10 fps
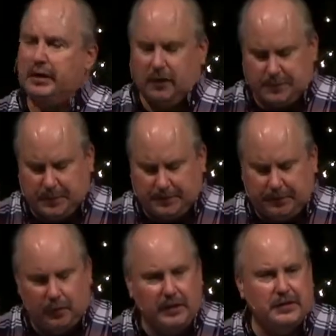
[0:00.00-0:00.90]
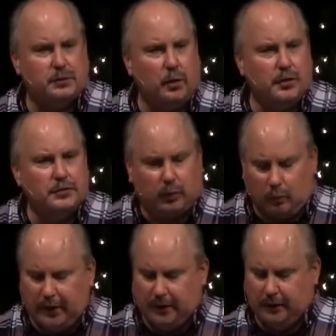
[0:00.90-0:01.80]
years before these words were
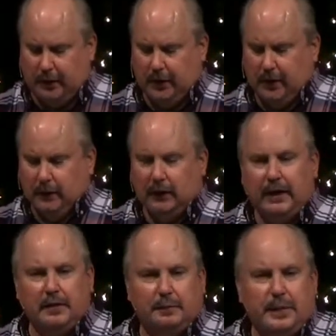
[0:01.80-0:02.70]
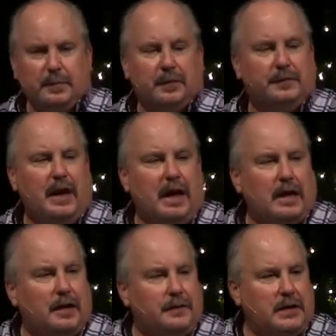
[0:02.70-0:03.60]
written, led the people of God
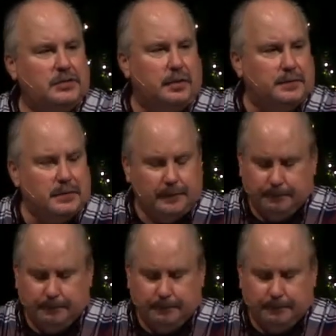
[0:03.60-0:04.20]
out of Egypt.